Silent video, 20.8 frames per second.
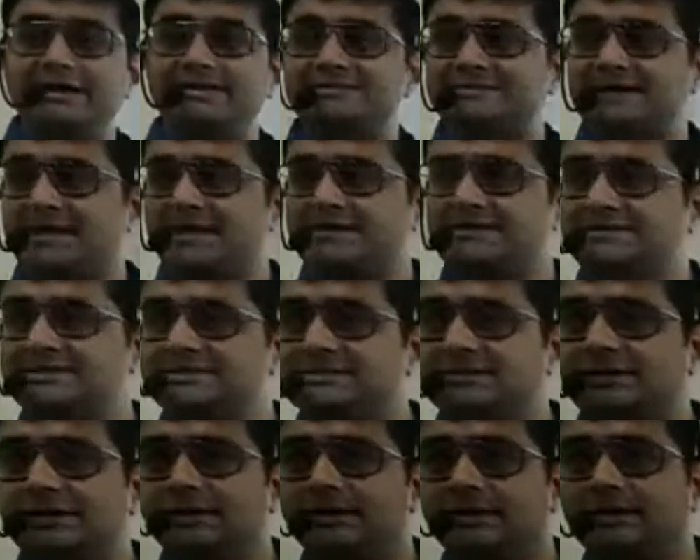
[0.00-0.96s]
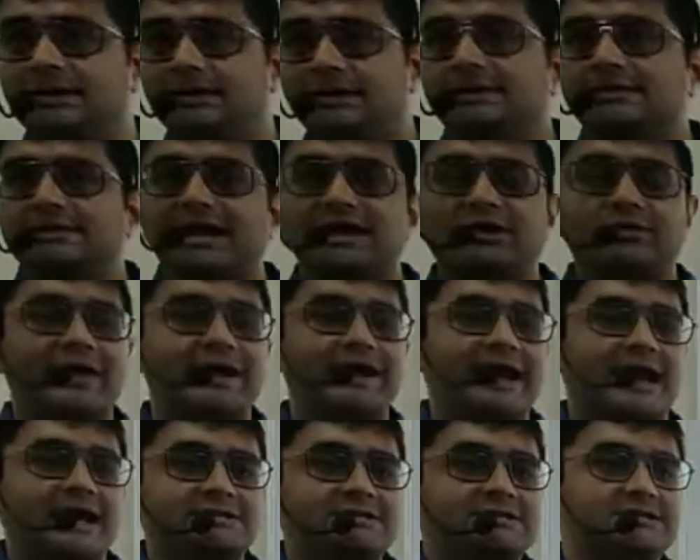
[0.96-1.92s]
says that when
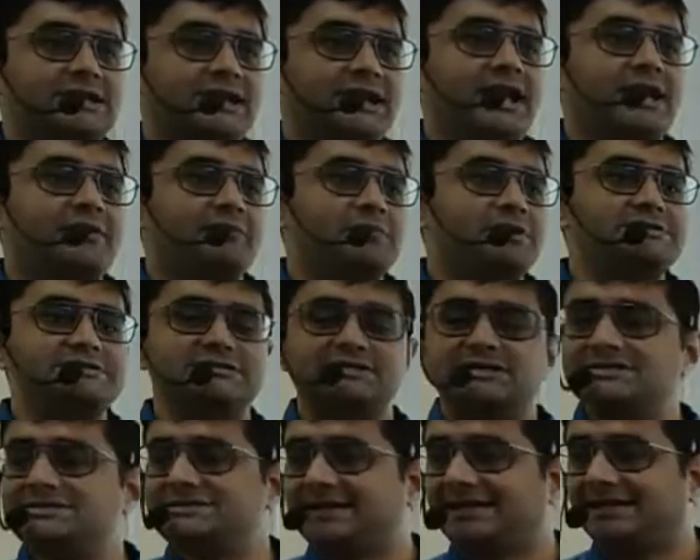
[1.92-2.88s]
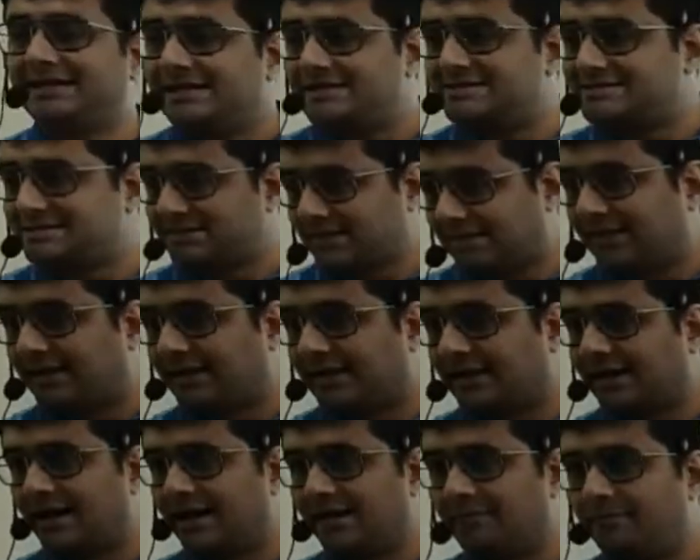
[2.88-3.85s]
national emergency is
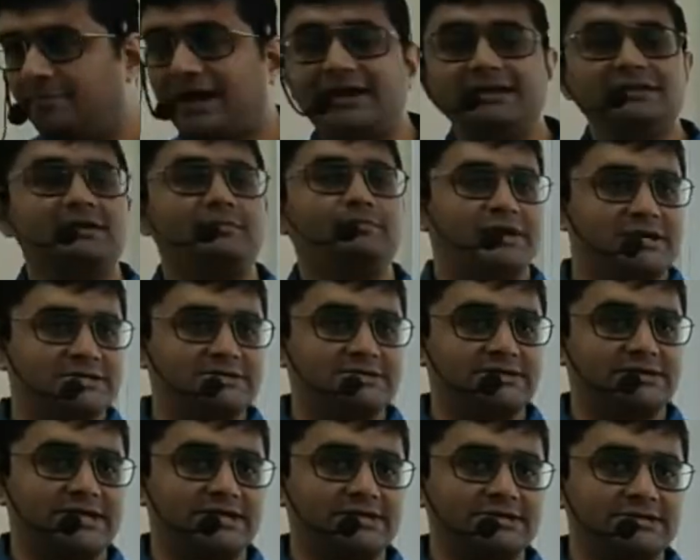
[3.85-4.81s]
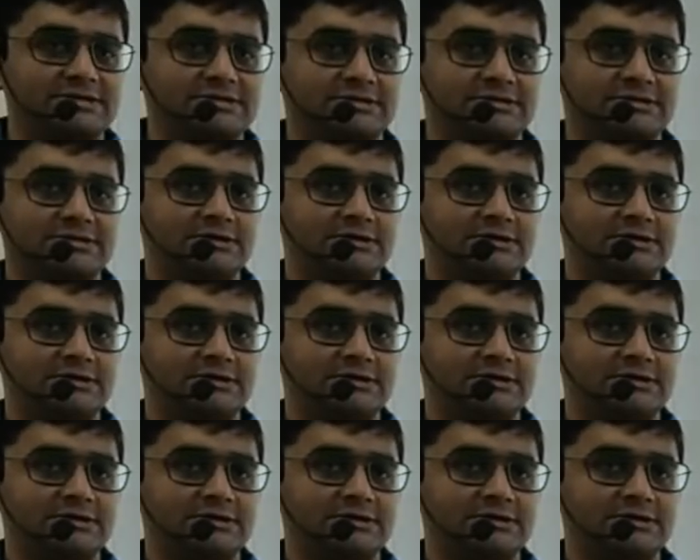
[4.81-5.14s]
declared by the president,